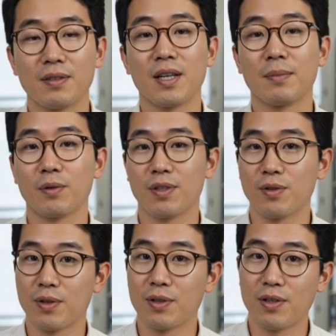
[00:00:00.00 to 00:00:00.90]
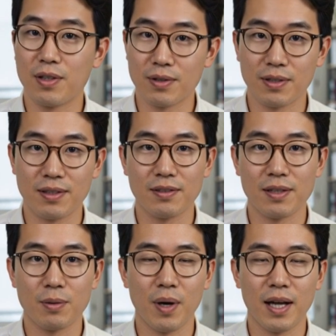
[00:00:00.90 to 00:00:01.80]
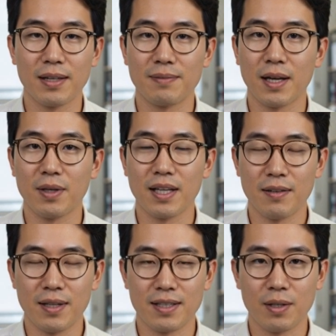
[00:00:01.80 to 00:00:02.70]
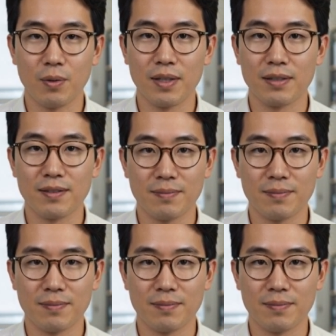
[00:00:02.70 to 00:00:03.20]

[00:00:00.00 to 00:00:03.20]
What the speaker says: Tell me which one you'd choose, and why. I read every single one.